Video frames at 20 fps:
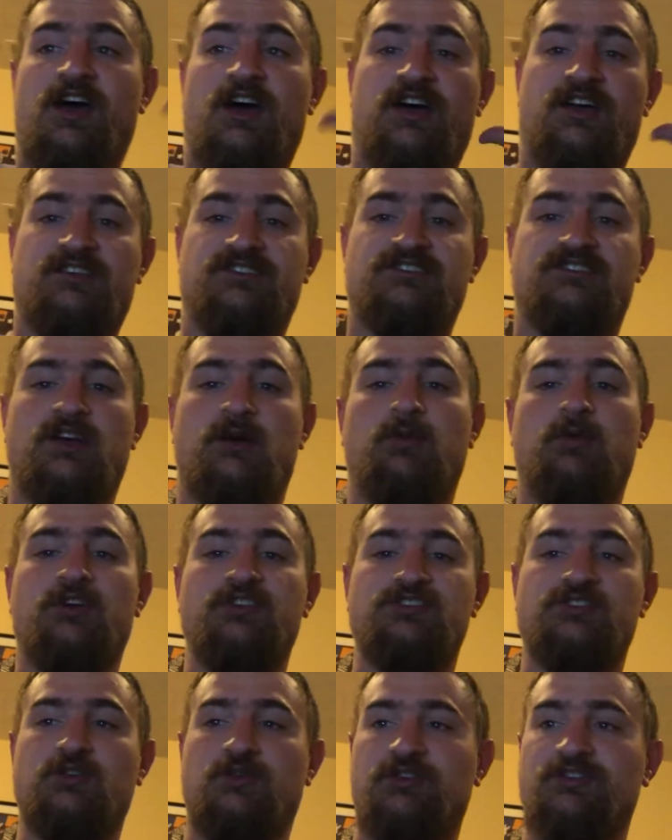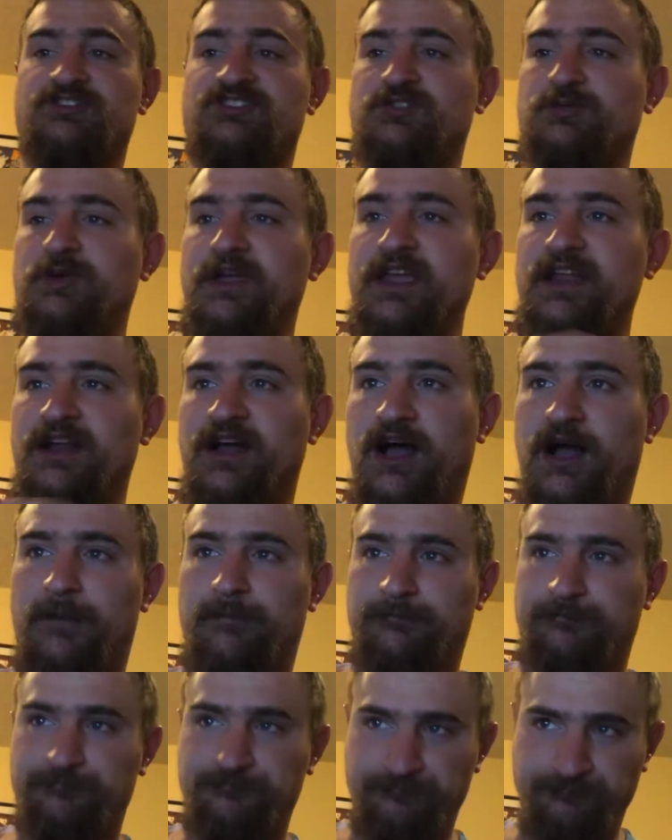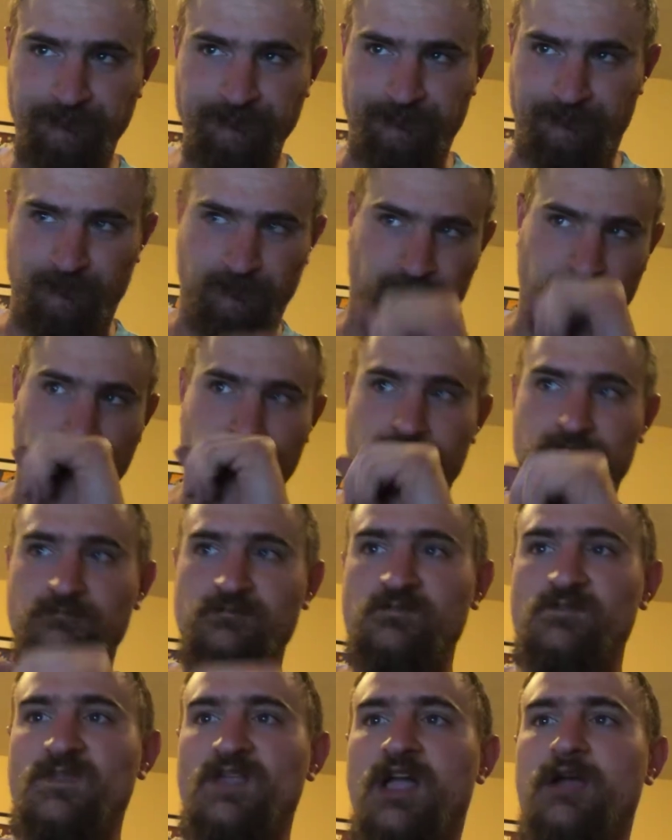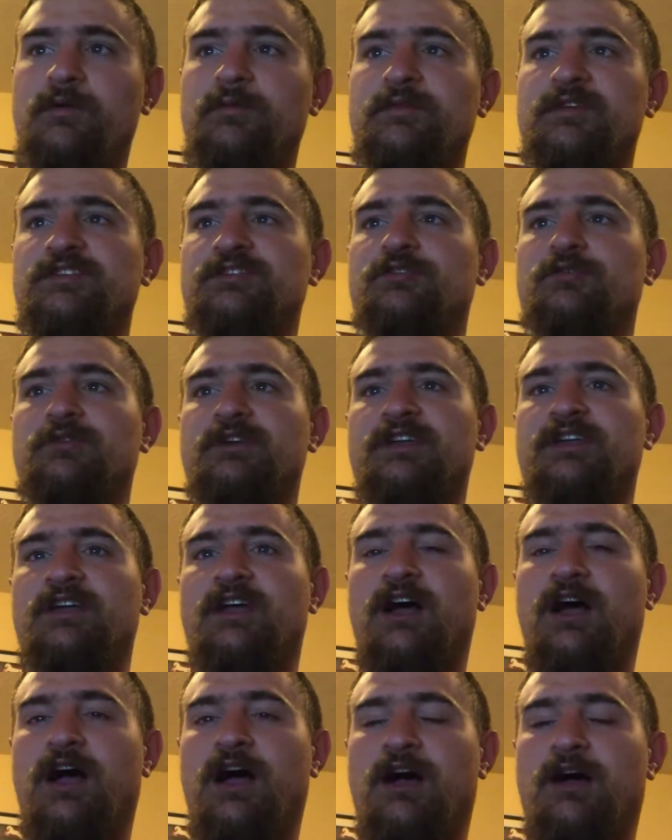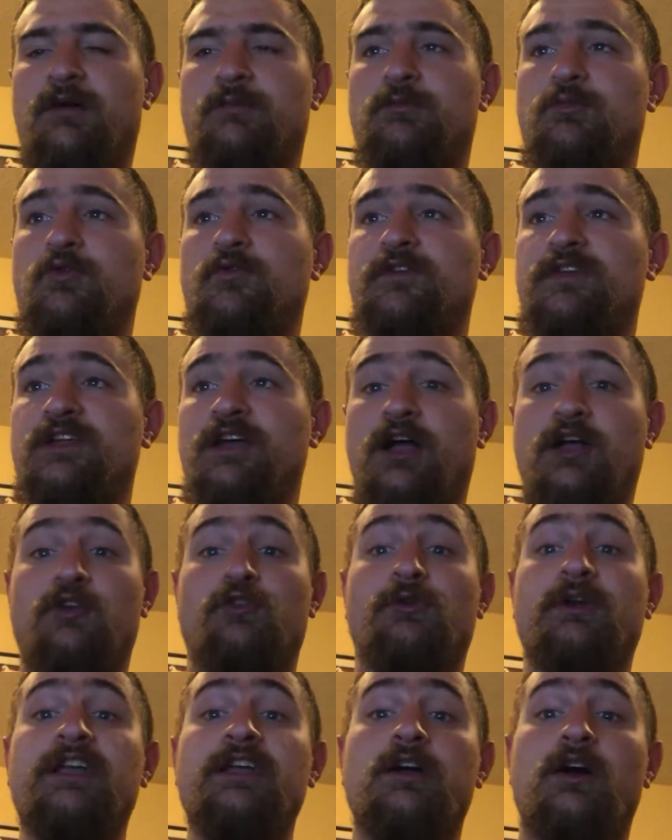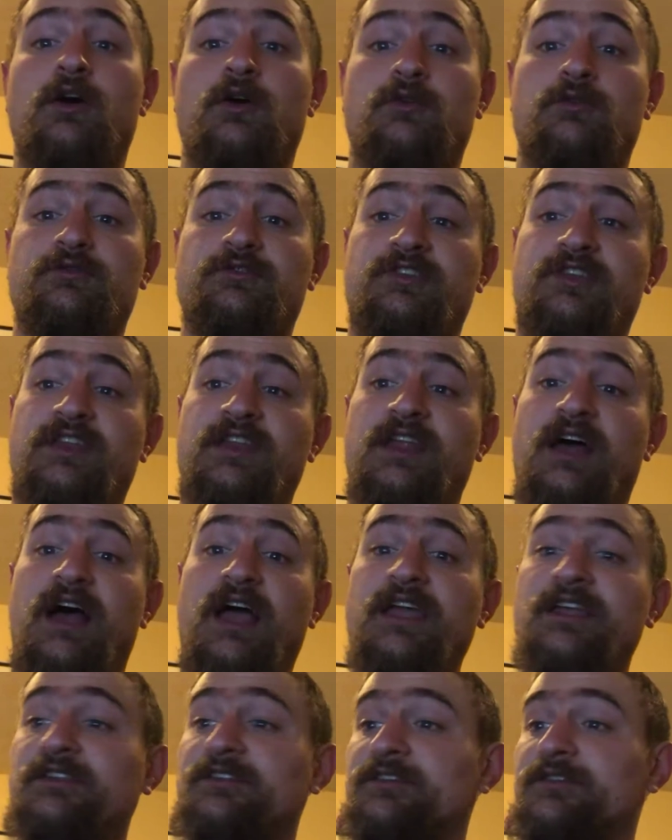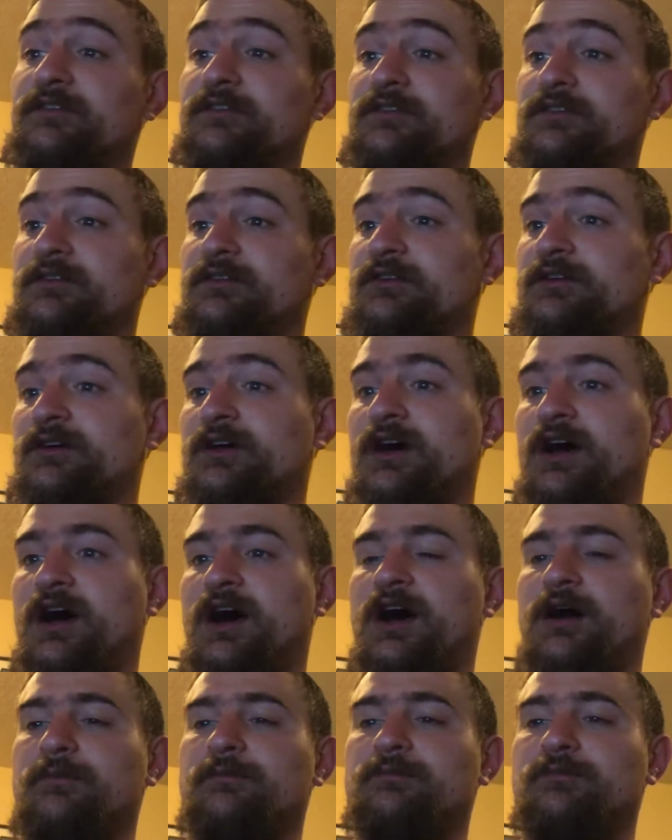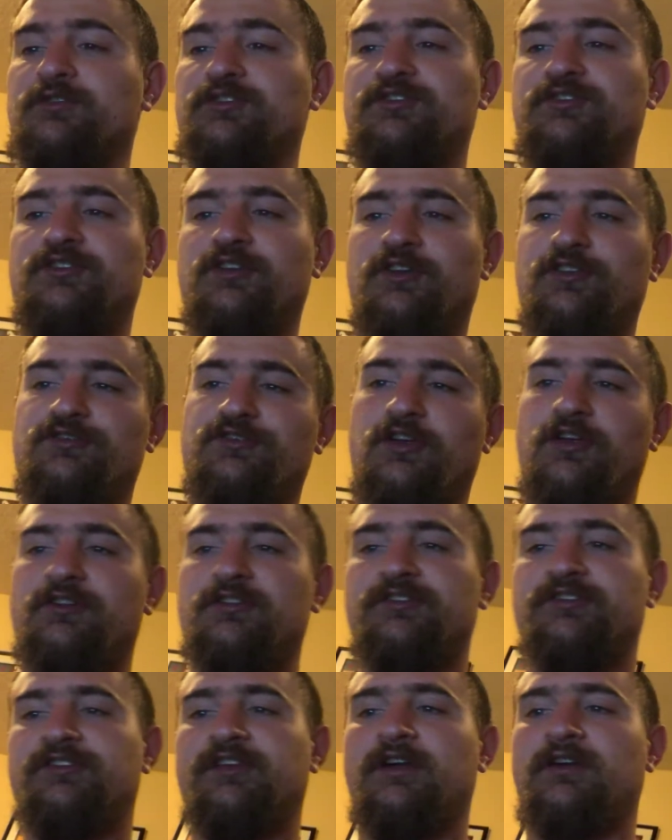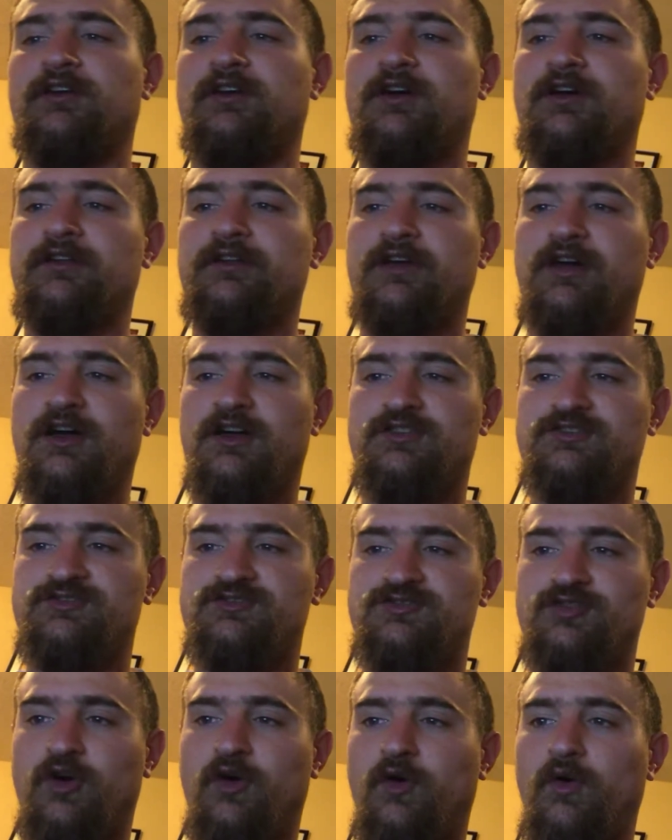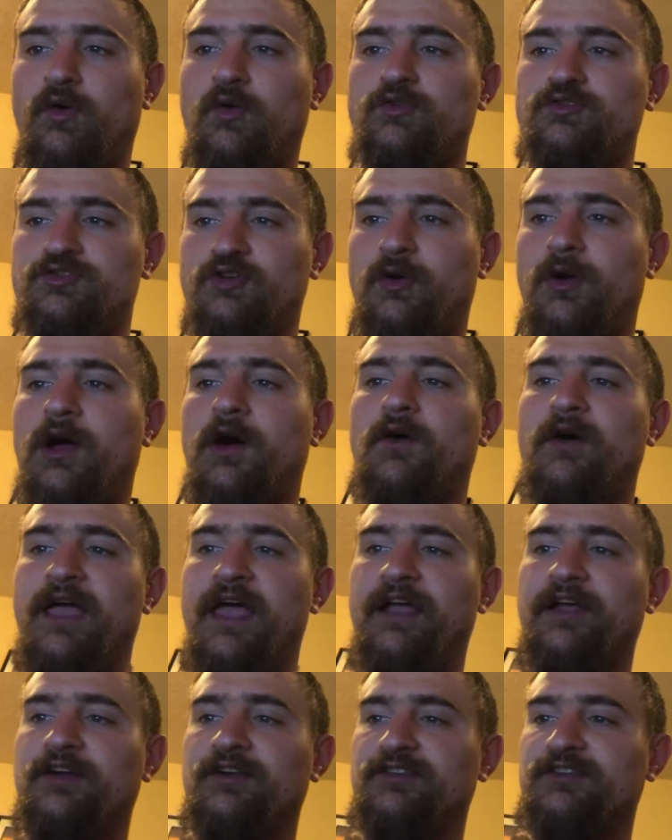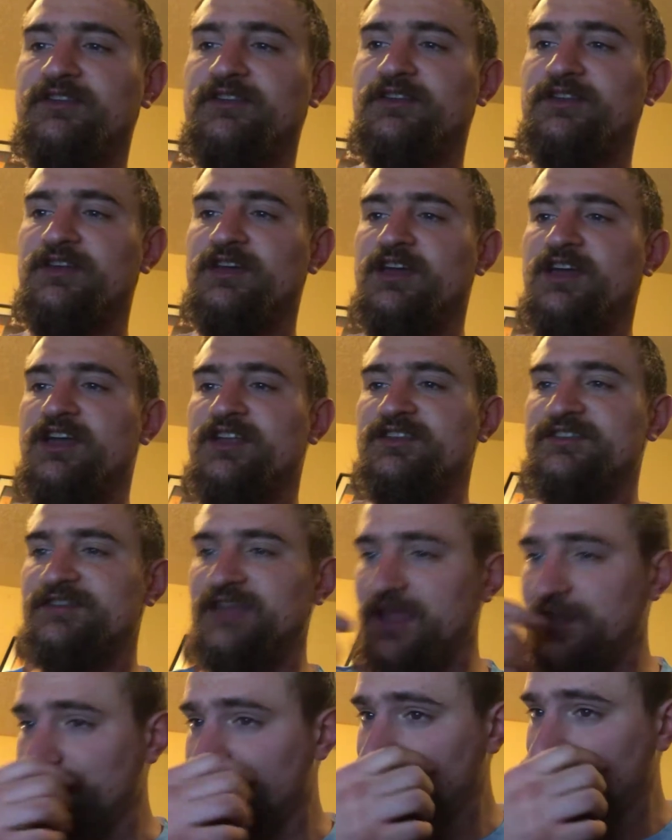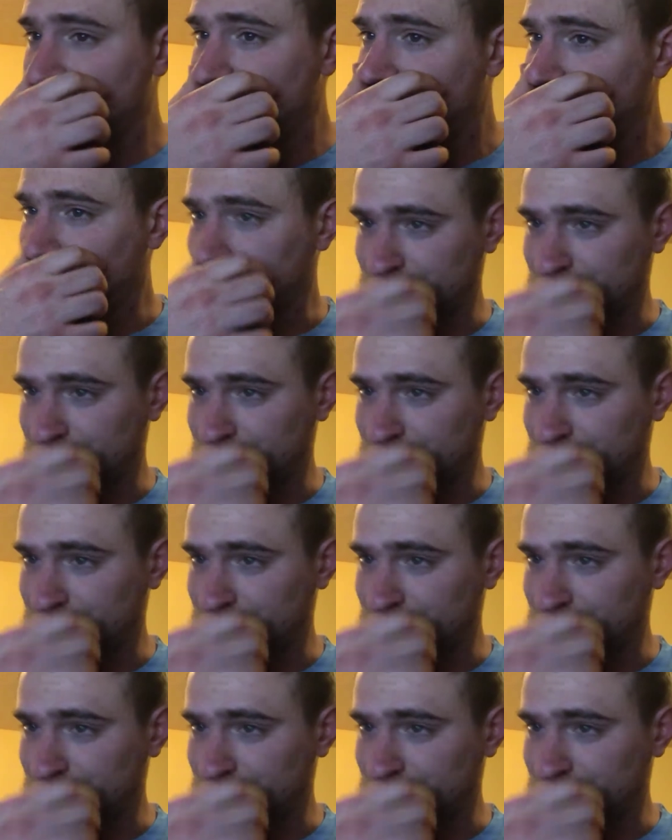somewhat short and sweet. I'm gonna be doing movie Gringo tonight, which stars Charlize Theron, Joel Edgerton, David